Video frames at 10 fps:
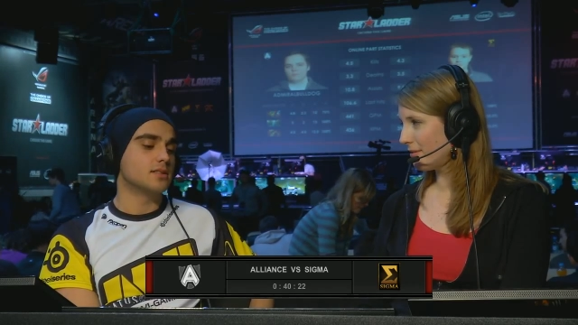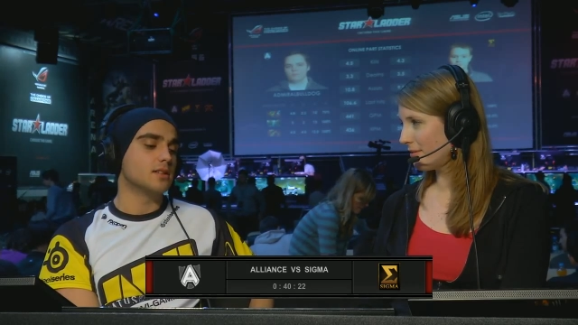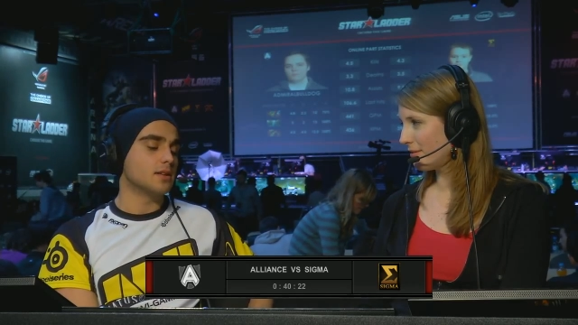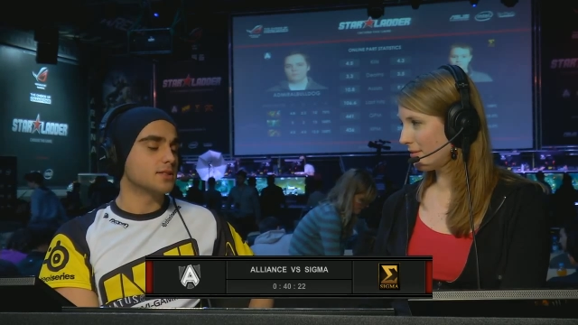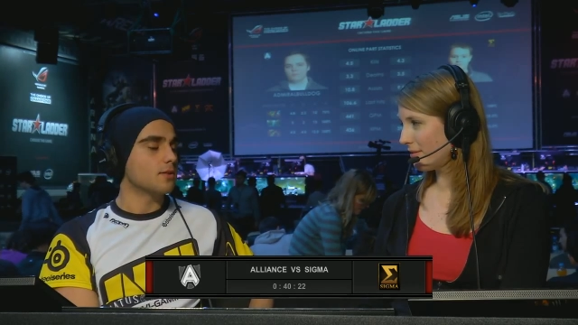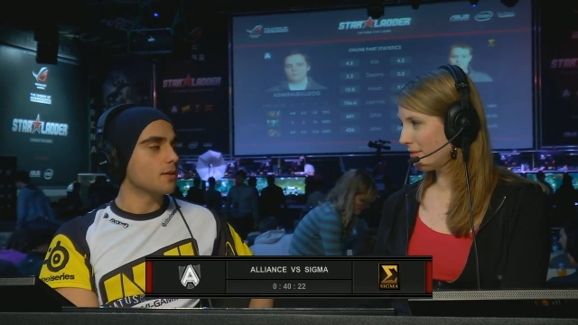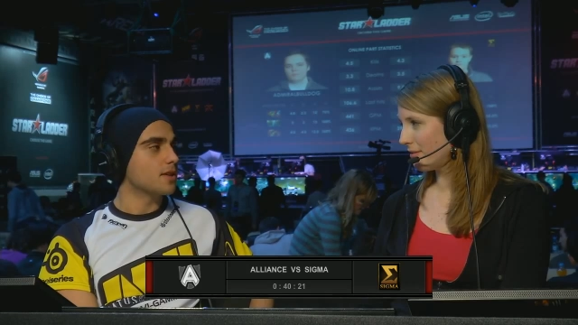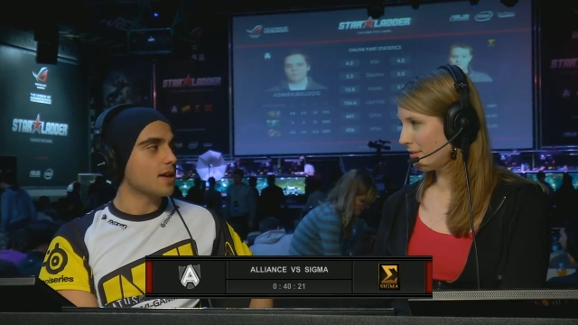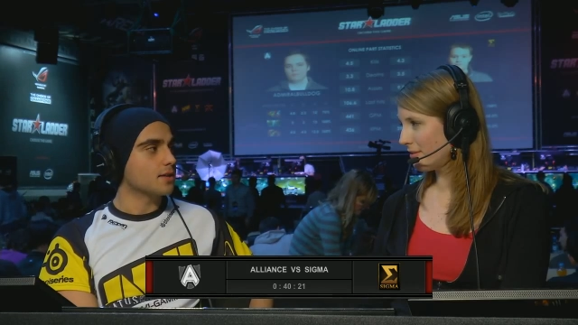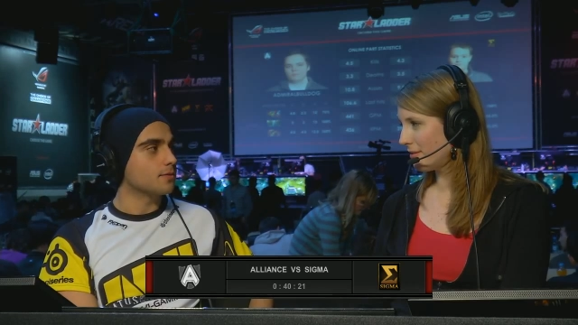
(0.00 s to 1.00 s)
Speaker 1: it's gonna
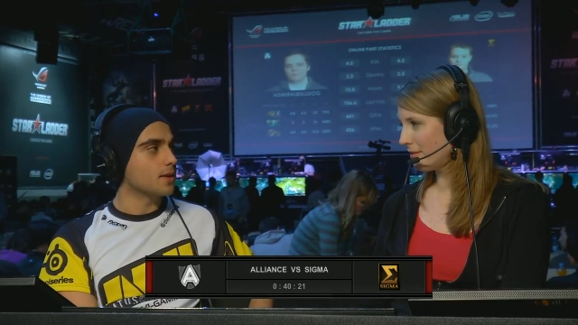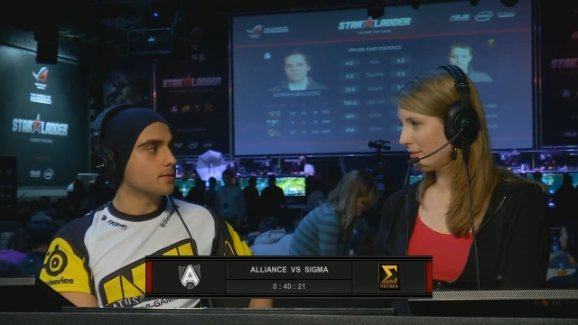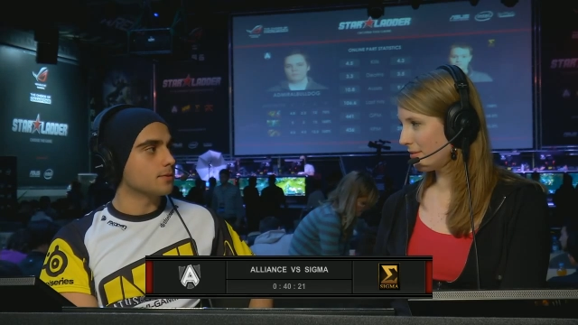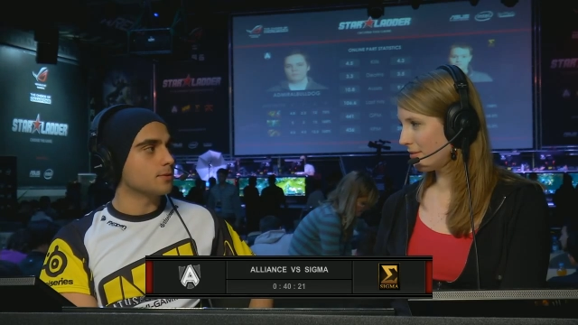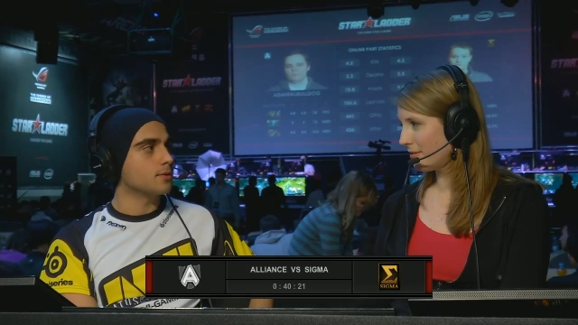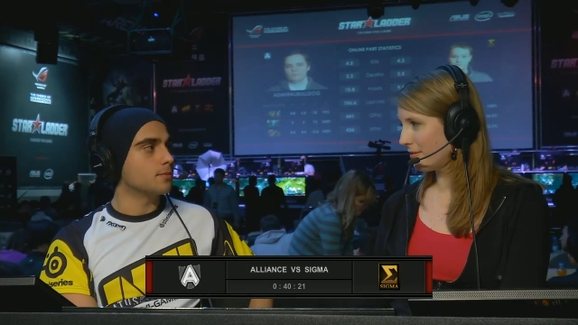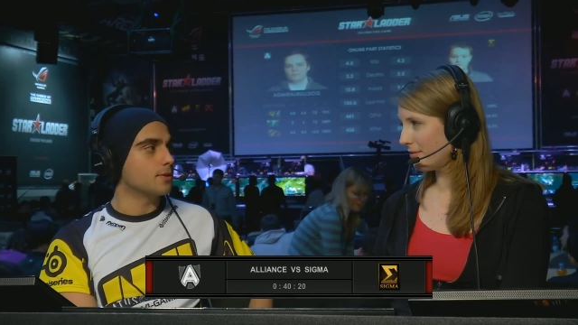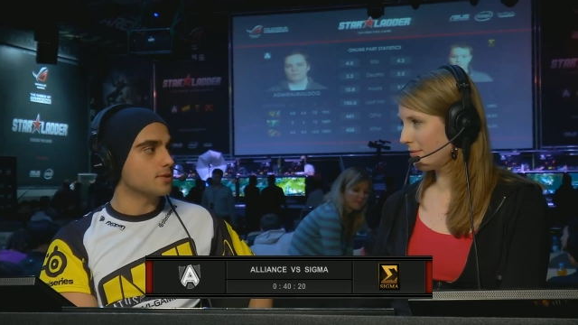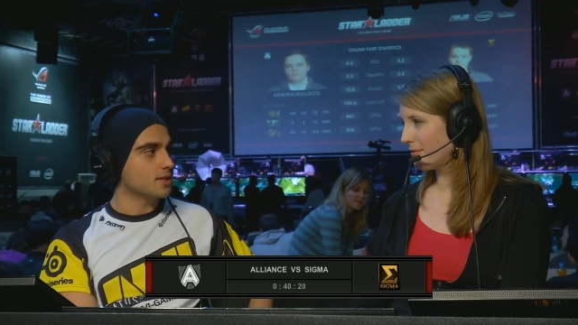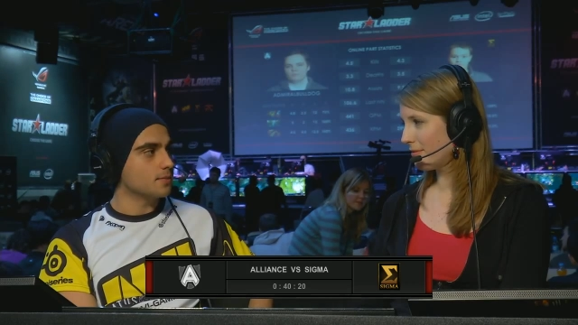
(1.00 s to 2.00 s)
be active games for sure
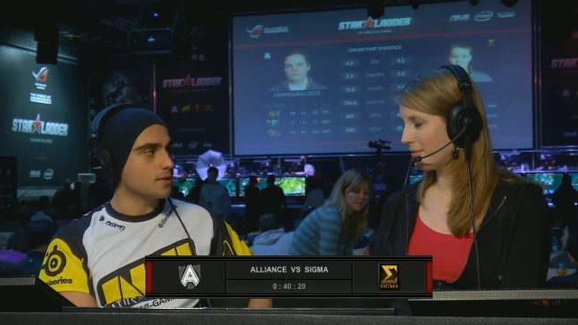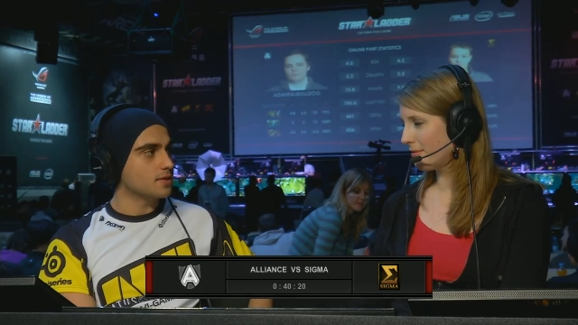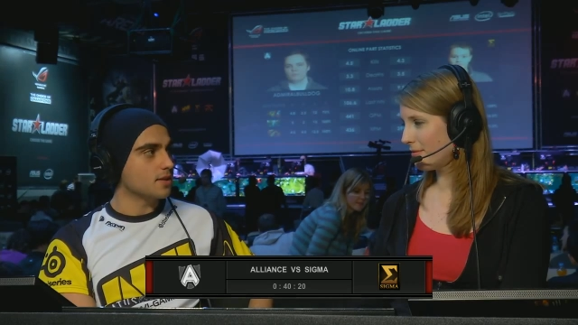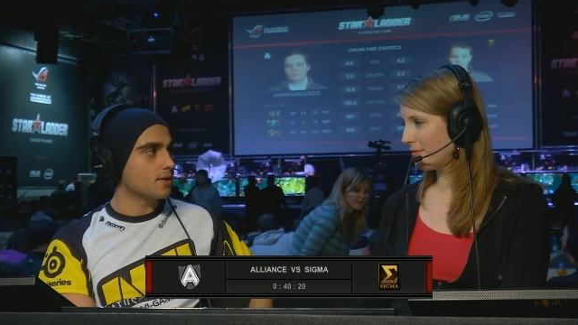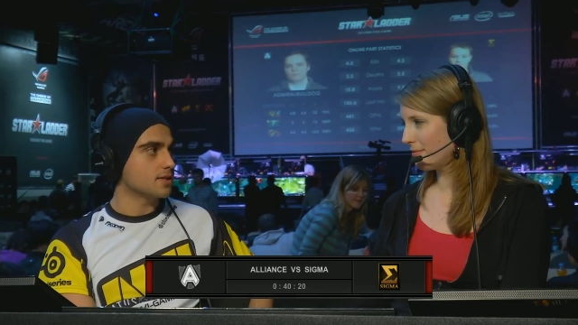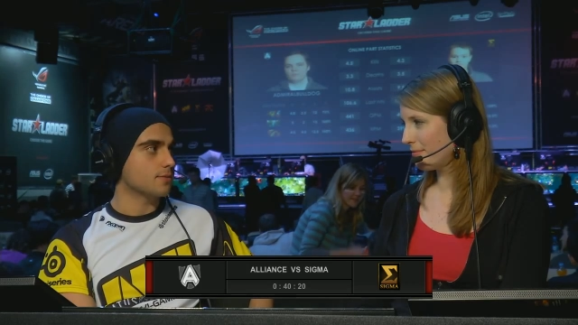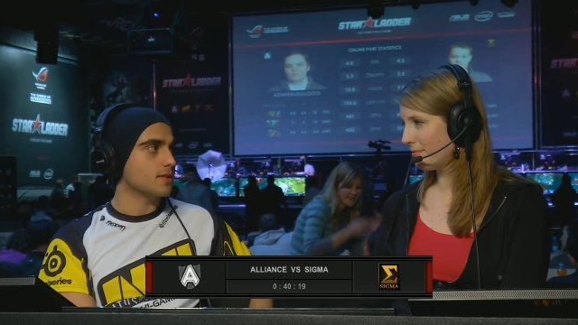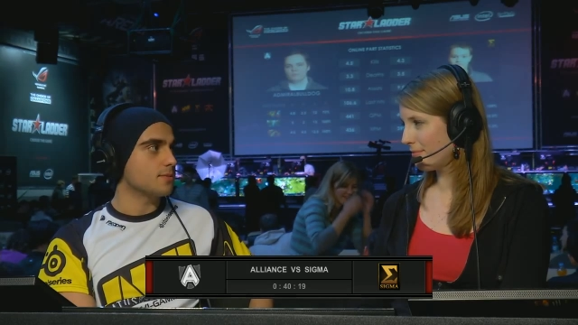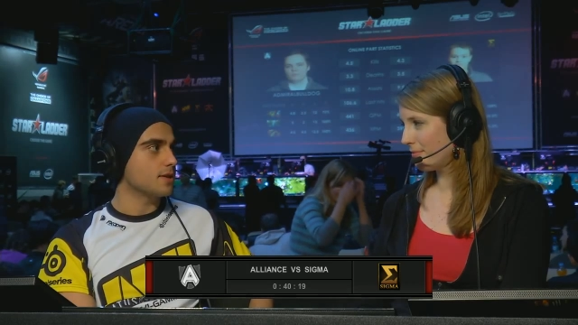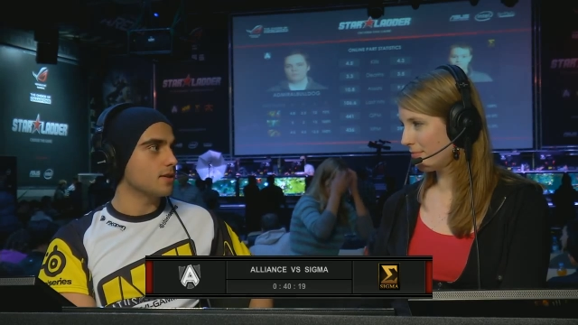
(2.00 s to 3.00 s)
because Sigma is aggressive
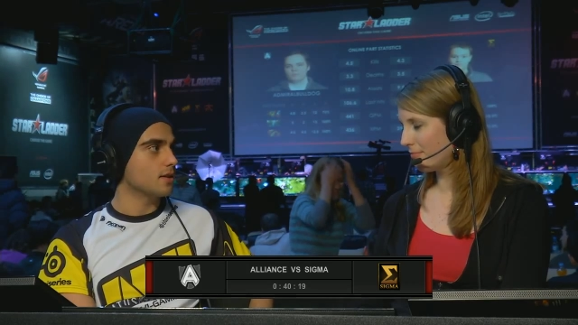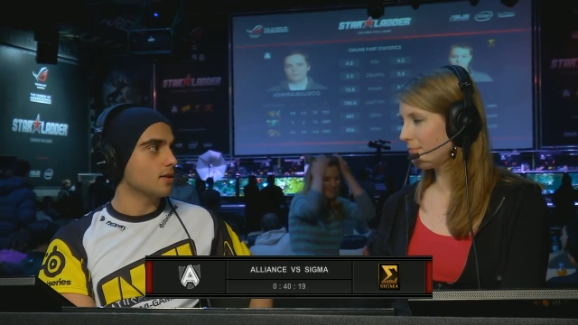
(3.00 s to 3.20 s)
anyway,